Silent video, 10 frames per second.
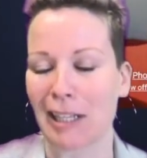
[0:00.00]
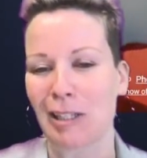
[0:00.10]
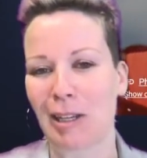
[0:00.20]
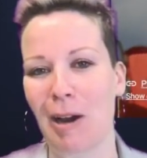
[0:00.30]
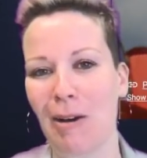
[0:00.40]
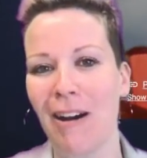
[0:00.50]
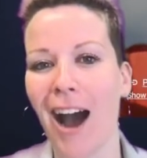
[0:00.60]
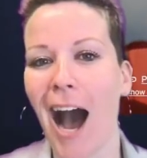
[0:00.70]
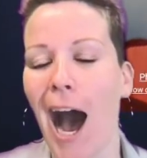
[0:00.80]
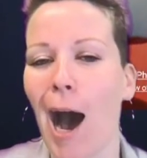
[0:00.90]
So
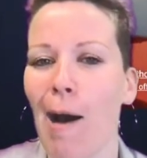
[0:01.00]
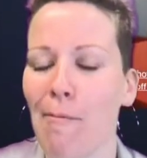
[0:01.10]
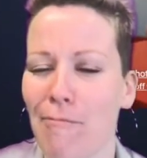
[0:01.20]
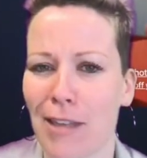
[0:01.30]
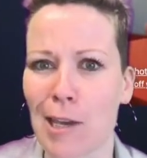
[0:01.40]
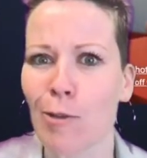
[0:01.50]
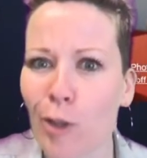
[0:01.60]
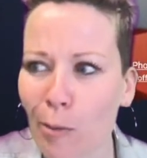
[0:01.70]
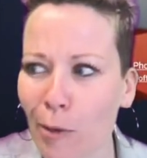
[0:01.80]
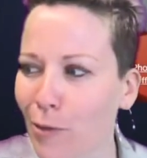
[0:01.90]
thank you
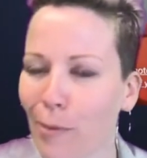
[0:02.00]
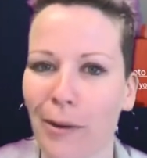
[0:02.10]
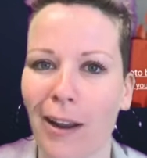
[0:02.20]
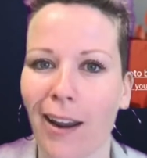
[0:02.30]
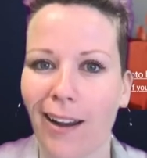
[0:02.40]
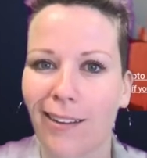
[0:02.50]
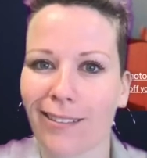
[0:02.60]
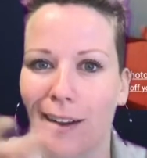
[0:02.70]
so much for being